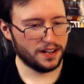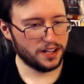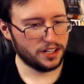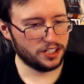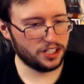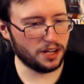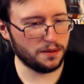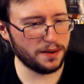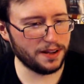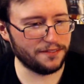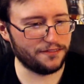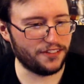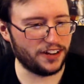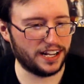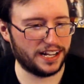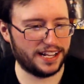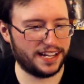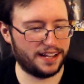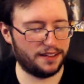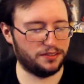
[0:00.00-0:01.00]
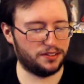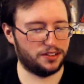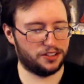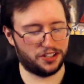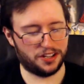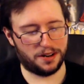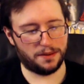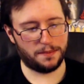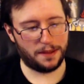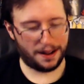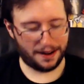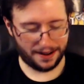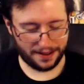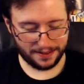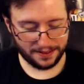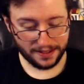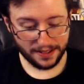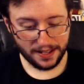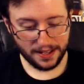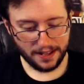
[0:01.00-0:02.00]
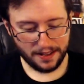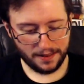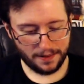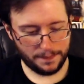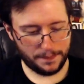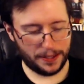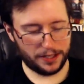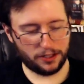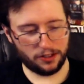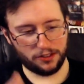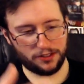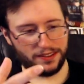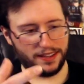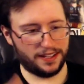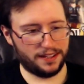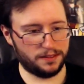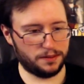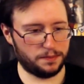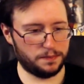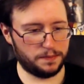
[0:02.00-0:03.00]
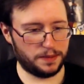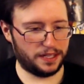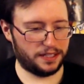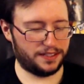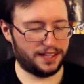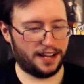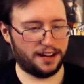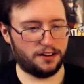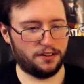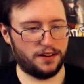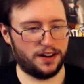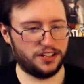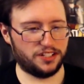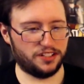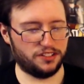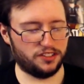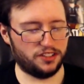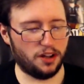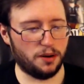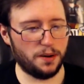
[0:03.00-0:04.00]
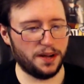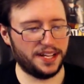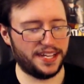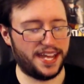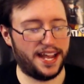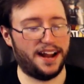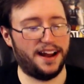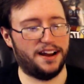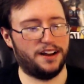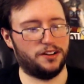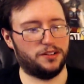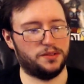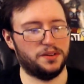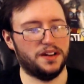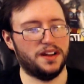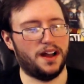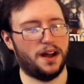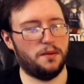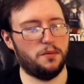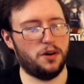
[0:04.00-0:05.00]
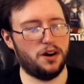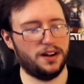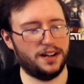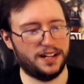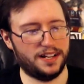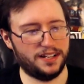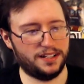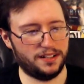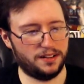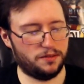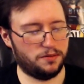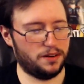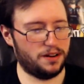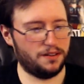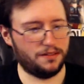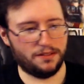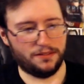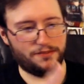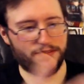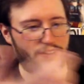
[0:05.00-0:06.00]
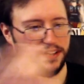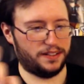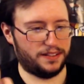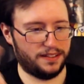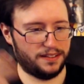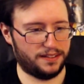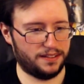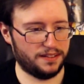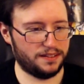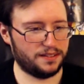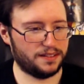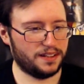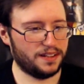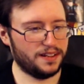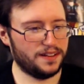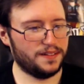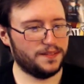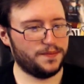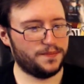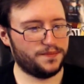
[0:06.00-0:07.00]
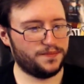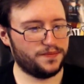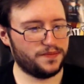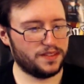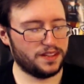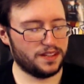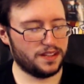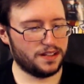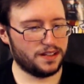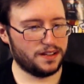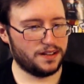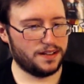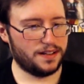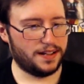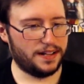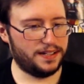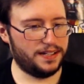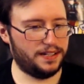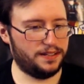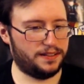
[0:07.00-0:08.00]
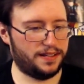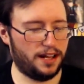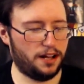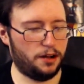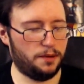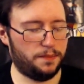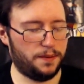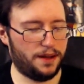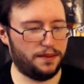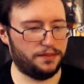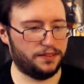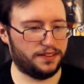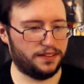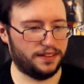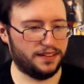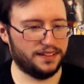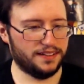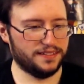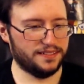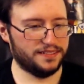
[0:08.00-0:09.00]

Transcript: Nobody fucking gives a shit about it. About those things being decorations. No one cares. I'm walking into wherever the fuck this is. It needs help, obviously.